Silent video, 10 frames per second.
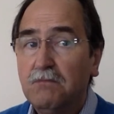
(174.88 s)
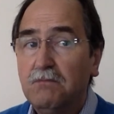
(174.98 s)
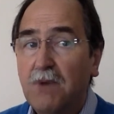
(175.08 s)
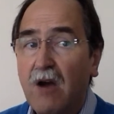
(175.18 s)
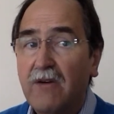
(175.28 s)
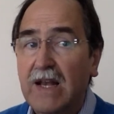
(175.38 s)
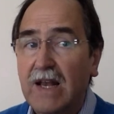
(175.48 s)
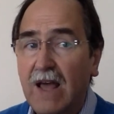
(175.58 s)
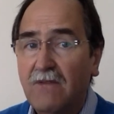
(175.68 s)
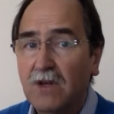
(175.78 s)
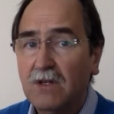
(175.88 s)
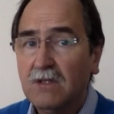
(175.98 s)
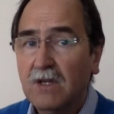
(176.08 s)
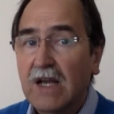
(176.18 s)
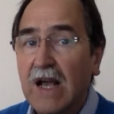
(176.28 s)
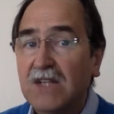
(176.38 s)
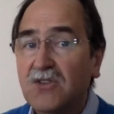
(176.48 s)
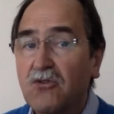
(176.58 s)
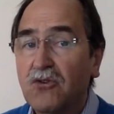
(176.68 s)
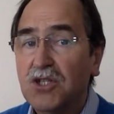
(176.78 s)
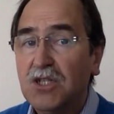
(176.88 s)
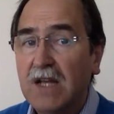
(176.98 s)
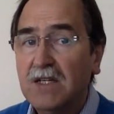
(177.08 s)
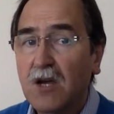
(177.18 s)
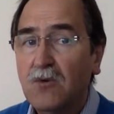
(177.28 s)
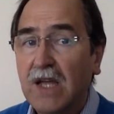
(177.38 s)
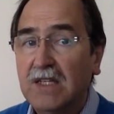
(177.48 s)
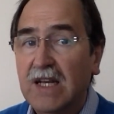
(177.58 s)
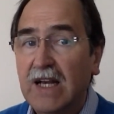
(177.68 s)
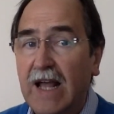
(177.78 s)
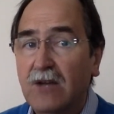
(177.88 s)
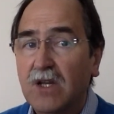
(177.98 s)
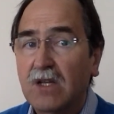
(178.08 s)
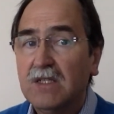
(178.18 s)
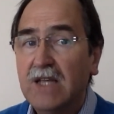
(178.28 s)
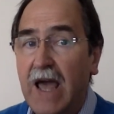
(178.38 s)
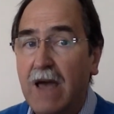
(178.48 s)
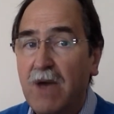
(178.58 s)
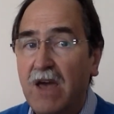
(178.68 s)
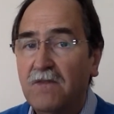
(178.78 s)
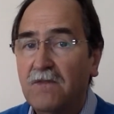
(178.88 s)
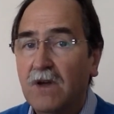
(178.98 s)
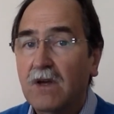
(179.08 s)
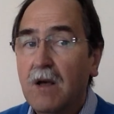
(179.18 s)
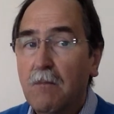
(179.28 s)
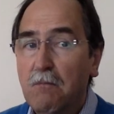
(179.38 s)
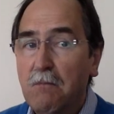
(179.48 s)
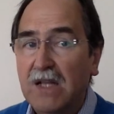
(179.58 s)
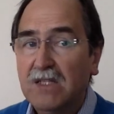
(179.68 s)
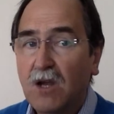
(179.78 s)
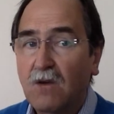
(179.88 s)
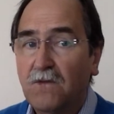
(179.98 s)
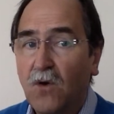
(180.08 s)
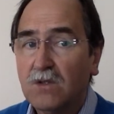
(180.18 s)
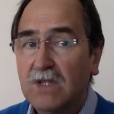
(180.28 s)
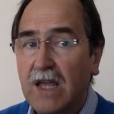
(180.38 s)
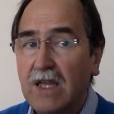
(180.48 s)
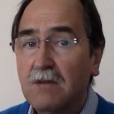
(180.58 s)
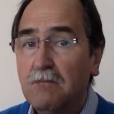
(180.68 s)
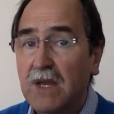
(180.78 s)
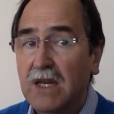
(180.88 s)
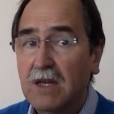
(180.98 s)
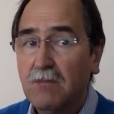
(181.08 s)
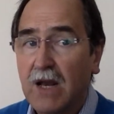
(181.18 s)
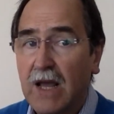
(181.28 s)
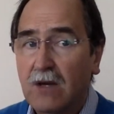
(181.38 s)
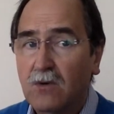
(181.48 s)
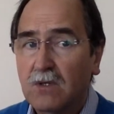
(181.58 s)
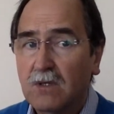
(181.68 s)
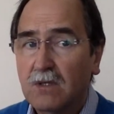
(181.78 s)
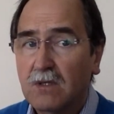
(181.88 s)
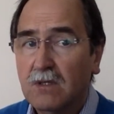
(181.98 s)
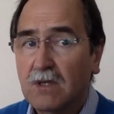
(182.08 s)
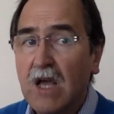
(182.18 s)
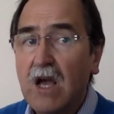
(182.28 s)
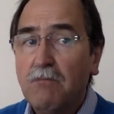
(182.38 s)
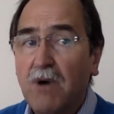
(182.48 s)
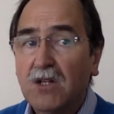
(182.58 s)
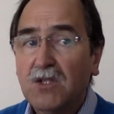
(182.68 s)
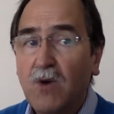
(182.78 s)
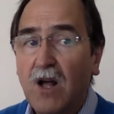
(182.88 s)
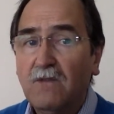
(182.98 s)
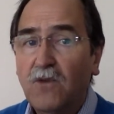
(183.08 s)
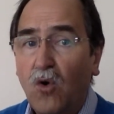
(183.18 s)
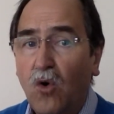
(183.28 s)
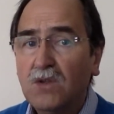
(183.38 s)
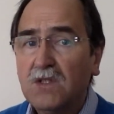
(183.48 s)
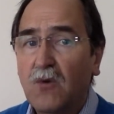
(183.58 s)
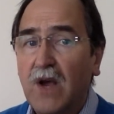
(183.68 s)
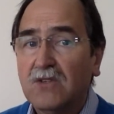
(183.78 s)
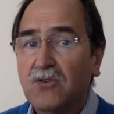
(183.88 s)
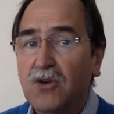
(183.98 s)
Bar 11 has a crescendo getting louder to MF, mezzo forte, medium loud. Bar 12 also has a